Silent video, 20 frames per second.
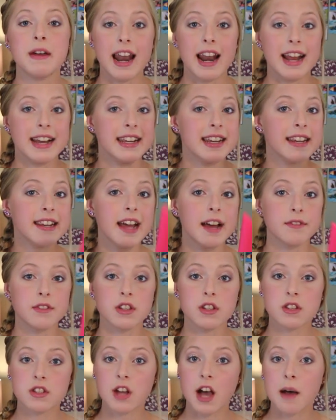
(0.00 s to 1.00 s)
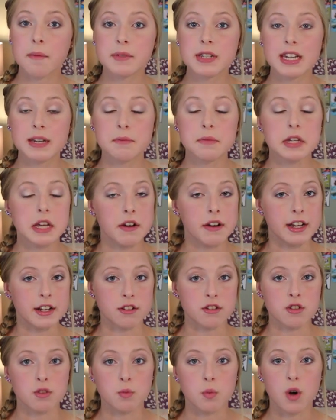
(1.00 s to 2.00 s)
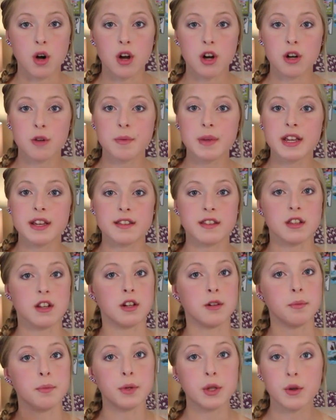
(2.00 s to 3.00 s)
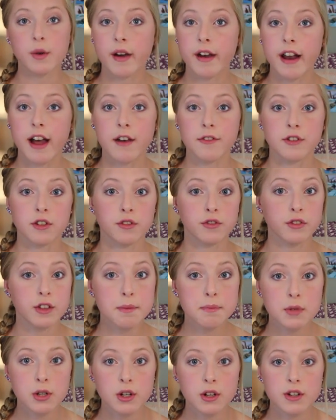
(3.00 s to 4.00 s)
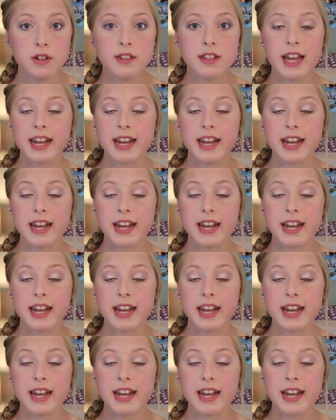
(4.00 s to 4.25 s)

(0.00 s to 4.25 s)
and I didn't have to stop to empty out extra water because it all blew out after flip turns.